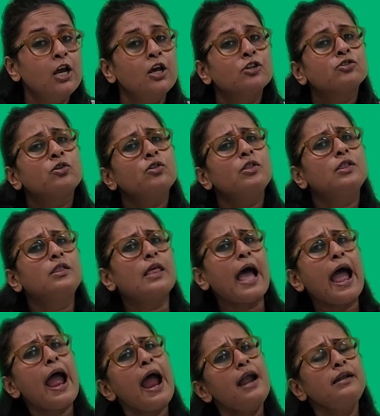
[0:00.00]
So
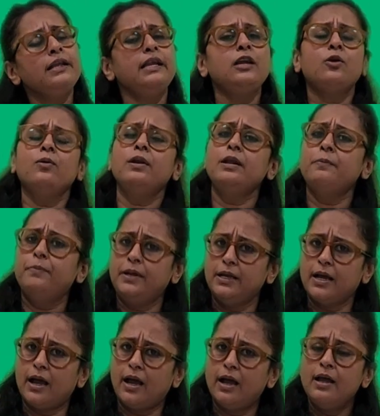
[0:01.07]
that
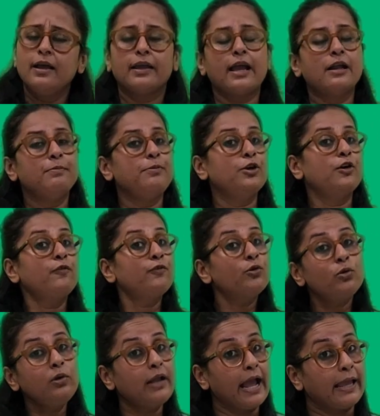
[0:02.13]
equilibria can be of
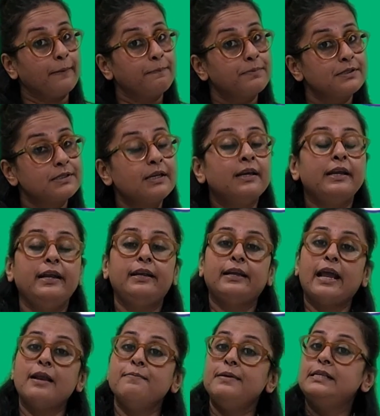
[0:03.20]
two types. It
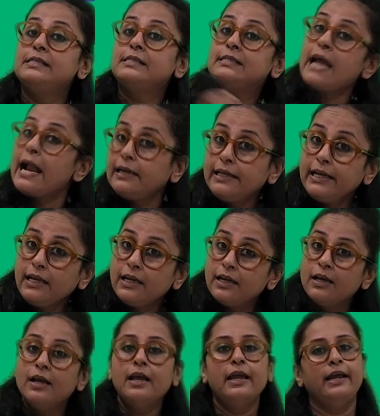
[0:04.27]
can be static,
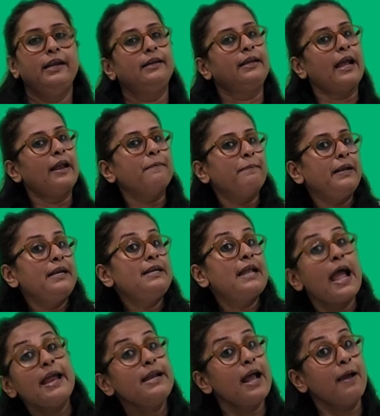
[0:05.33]
it can be
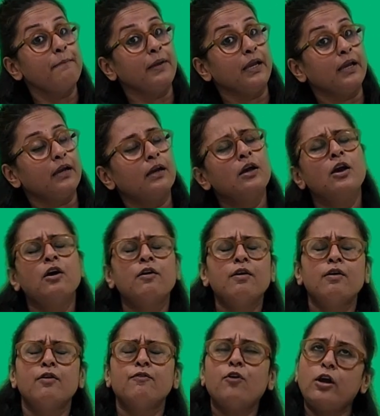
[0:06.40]
dynamic.
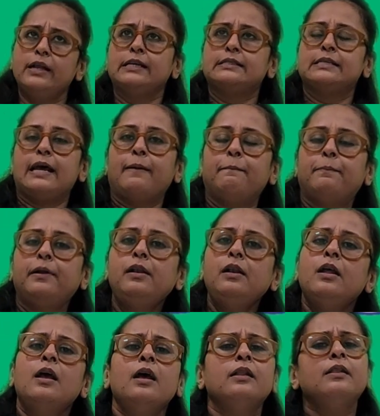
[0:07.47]
For example,
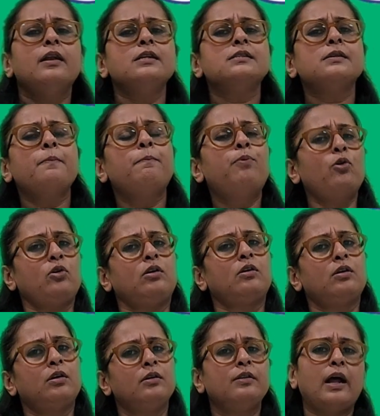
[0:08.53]
there is a book
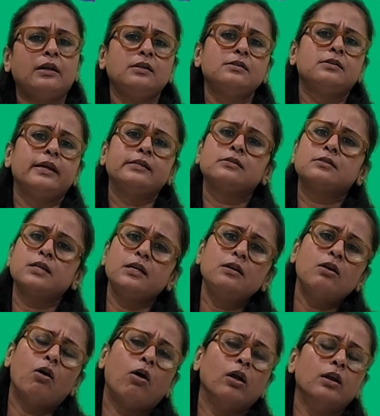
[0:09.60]
that is resting
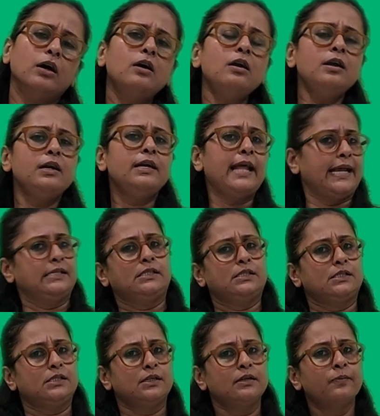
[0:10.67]
on a desk.